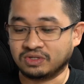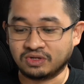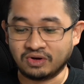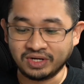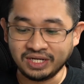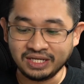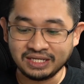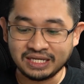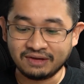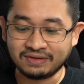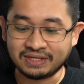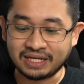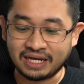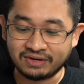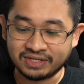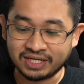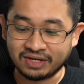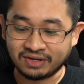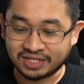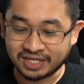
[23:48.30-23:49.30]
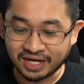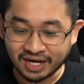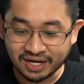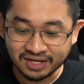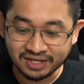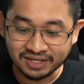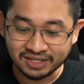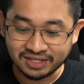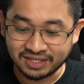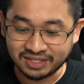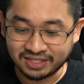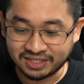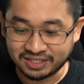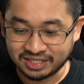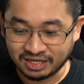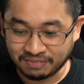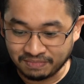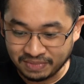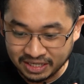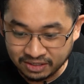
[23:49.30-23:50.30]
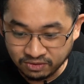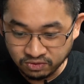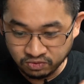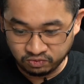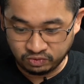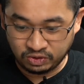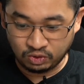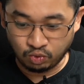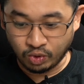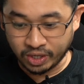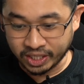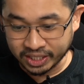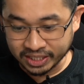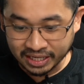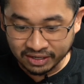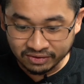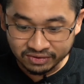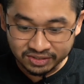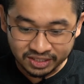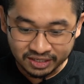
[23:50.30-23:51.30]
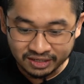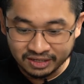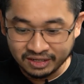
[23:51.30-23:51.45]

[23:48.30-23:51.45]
The only deaths outside of China is Japan with 1 count,